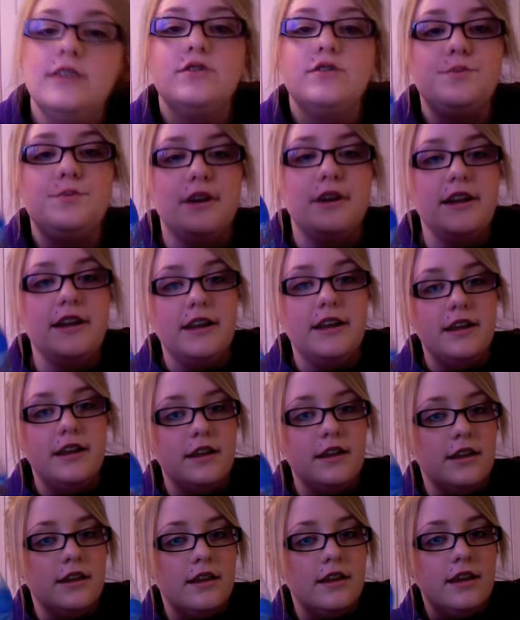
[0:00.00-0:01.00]
This was pretty,
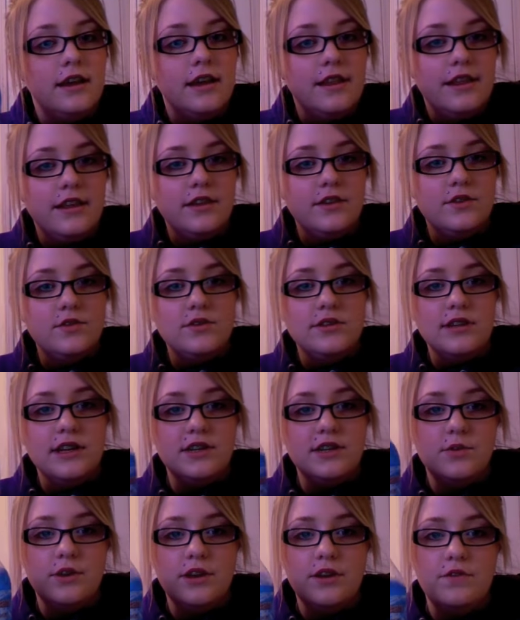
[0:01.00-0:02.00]
I think this was
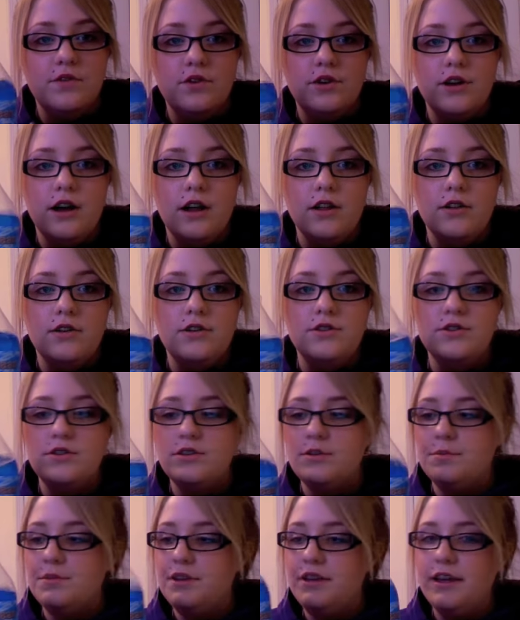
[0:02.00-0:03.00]
like $24 or
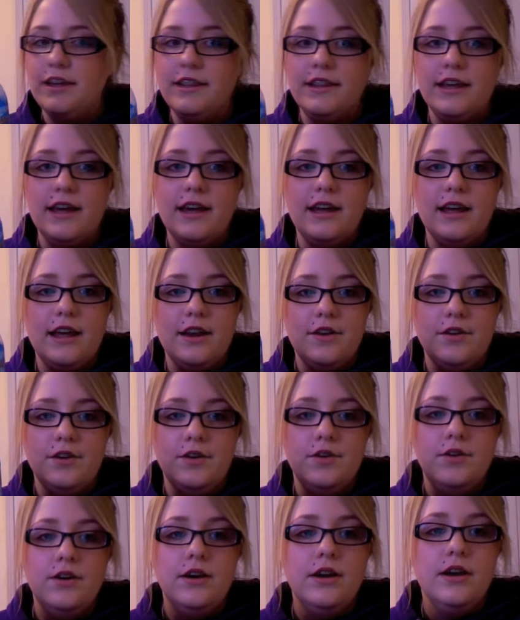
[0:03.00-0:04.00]
something like that. I don't
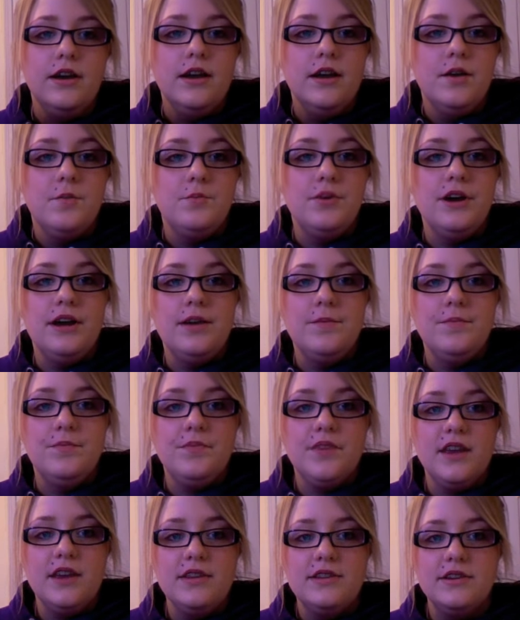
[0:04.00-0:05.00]
know. But
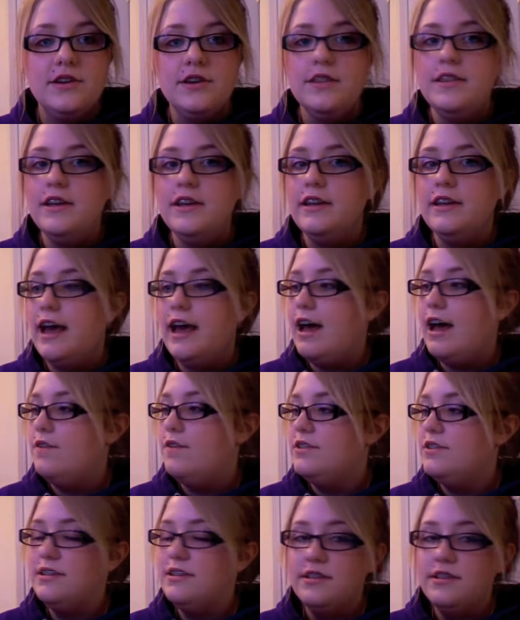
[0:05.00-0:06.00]
it's a good thing to have.
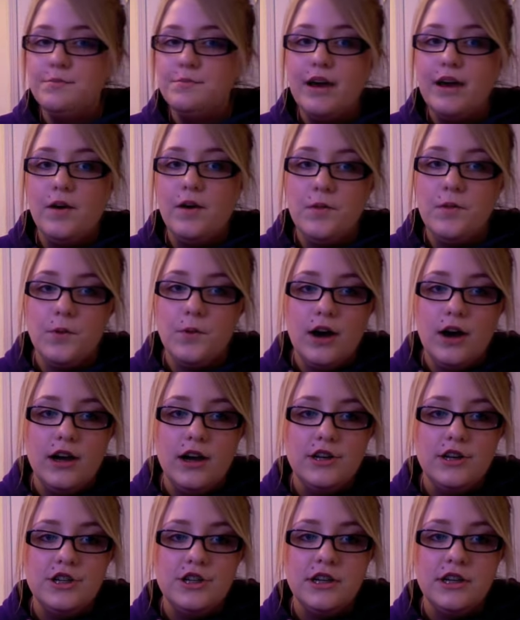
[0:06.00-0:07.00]
This is the
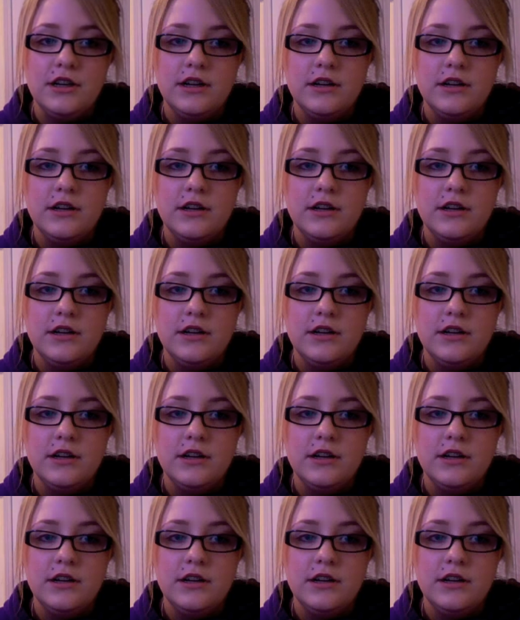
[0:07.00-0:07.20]
mouthwash.